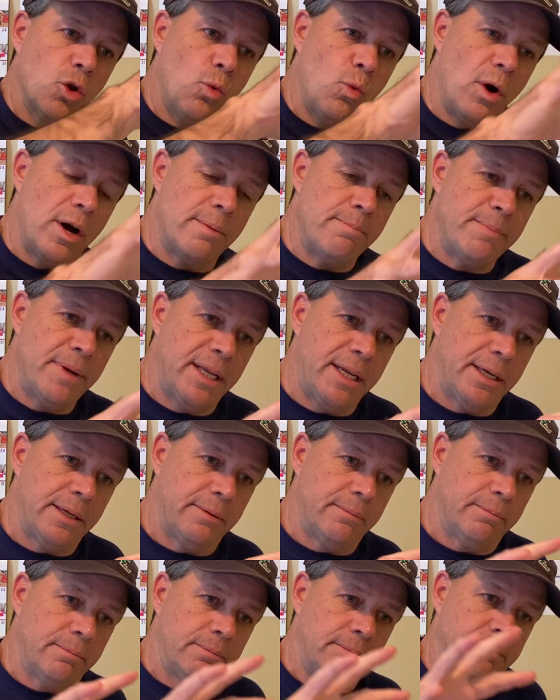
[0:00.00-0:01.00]
one
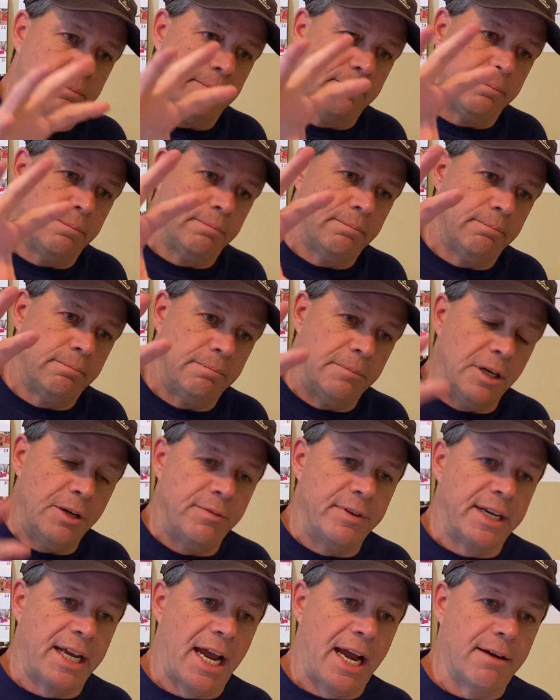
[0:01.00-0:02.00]
minute
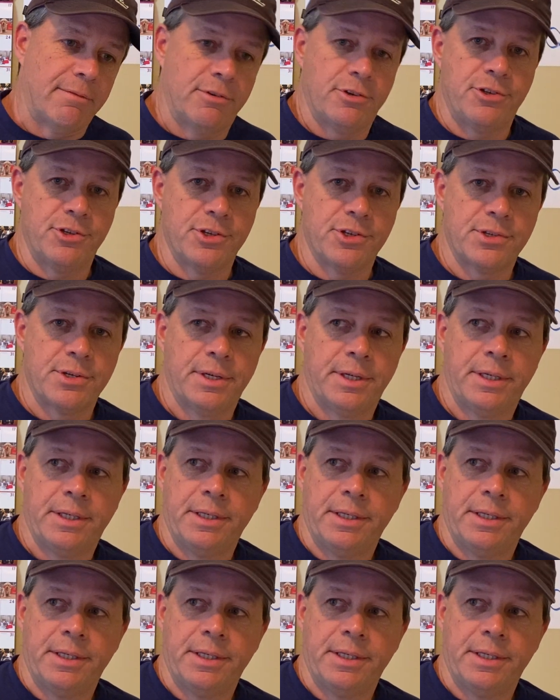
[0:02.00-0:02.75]
moving averages